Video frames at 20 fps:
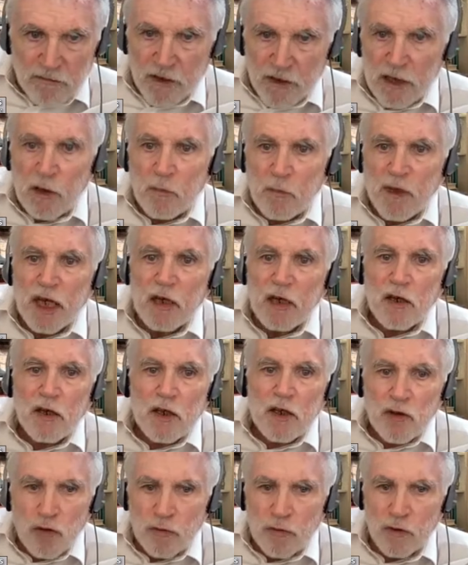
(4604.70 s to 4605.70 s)
fundamental
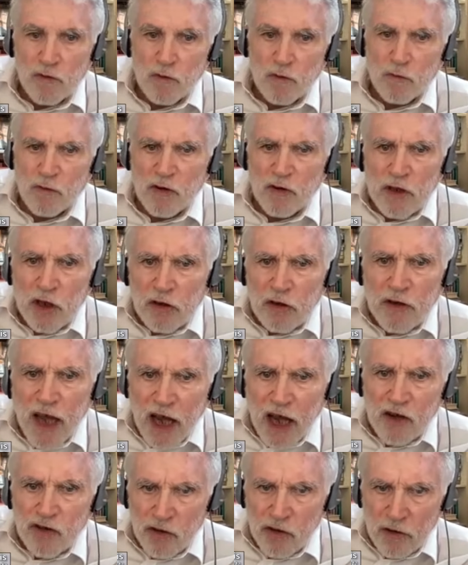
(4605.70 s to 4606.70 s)
interests for
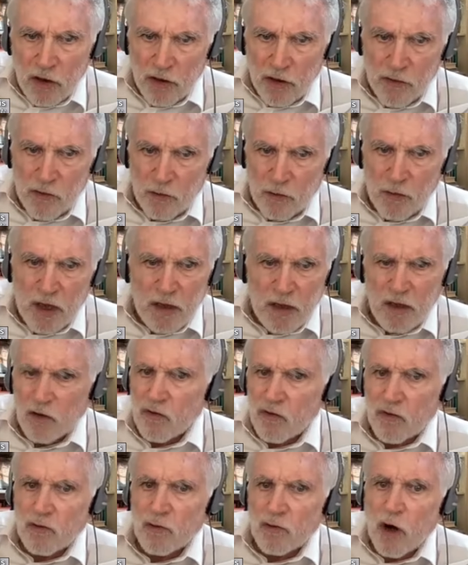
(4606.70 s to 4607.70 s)
internationalism
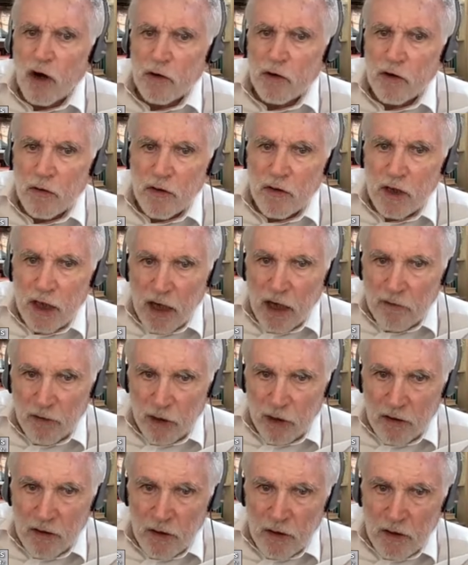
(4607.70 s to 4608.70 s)
is stronger than
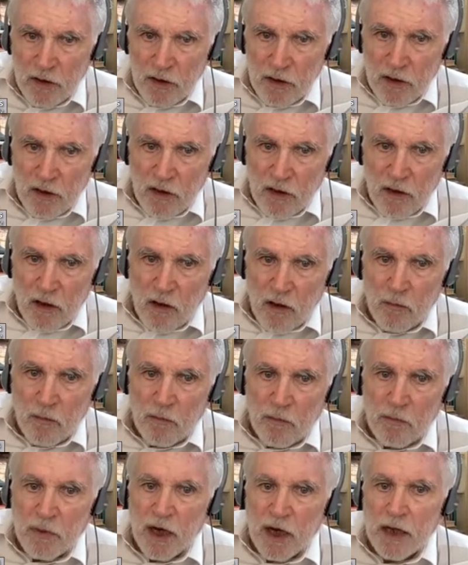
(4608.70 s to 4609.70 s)
ever.
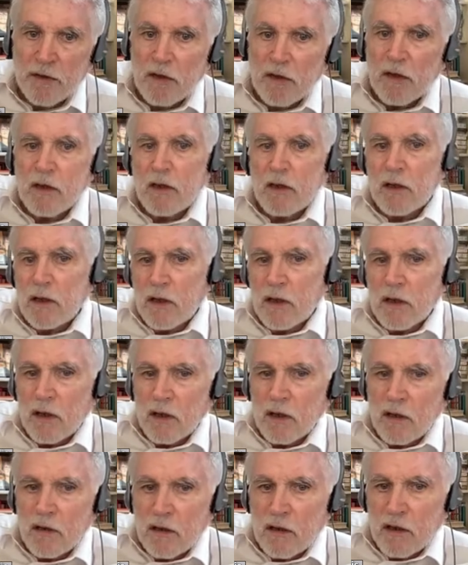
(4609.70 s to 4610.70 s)
But
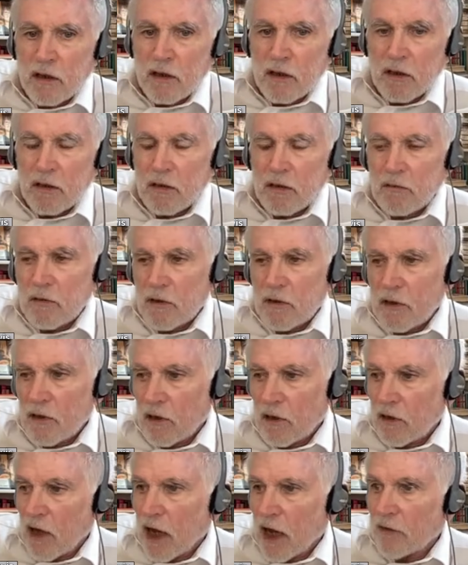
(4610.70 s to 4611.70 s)
the
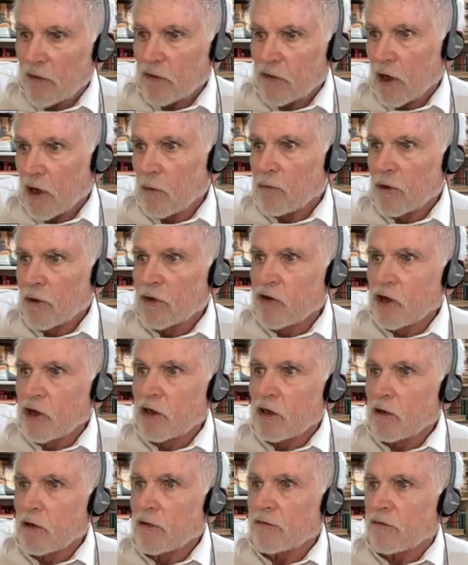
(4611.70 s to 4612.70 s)
left, and I
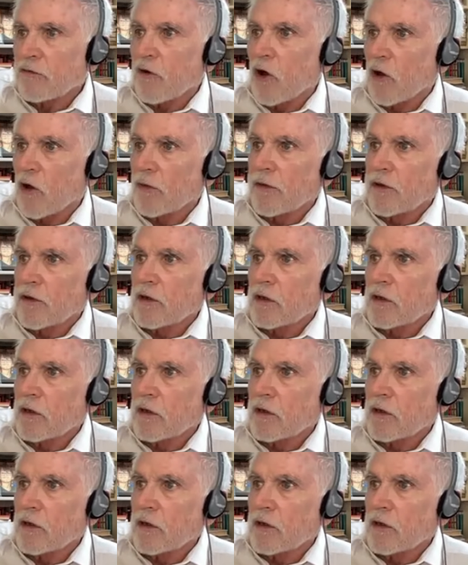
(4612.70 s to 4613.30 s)
particularly fault